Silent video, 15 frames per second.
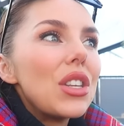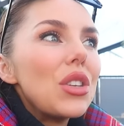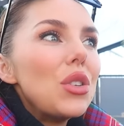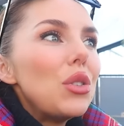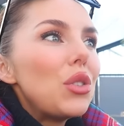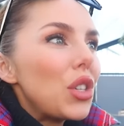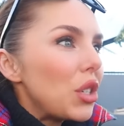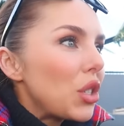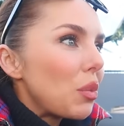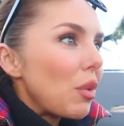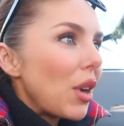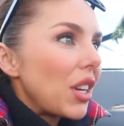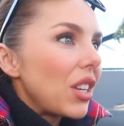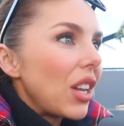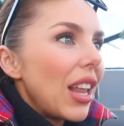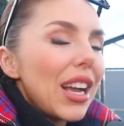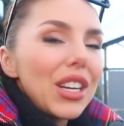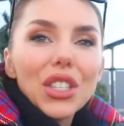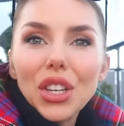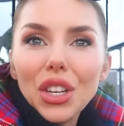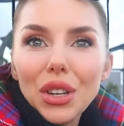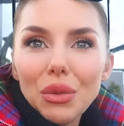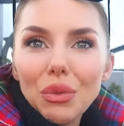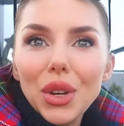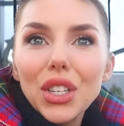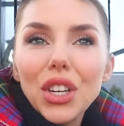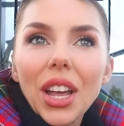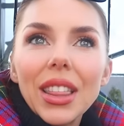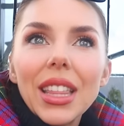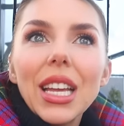the new gingerbread collection,
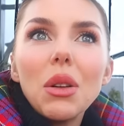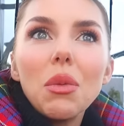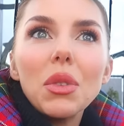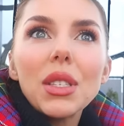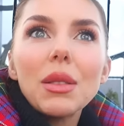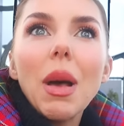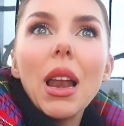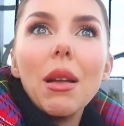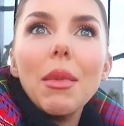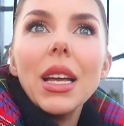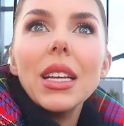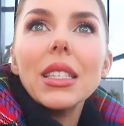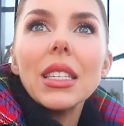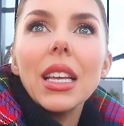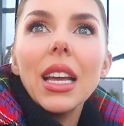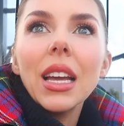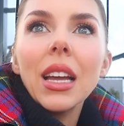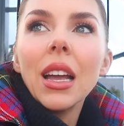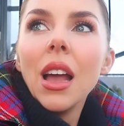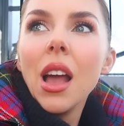which I think will smell amazing.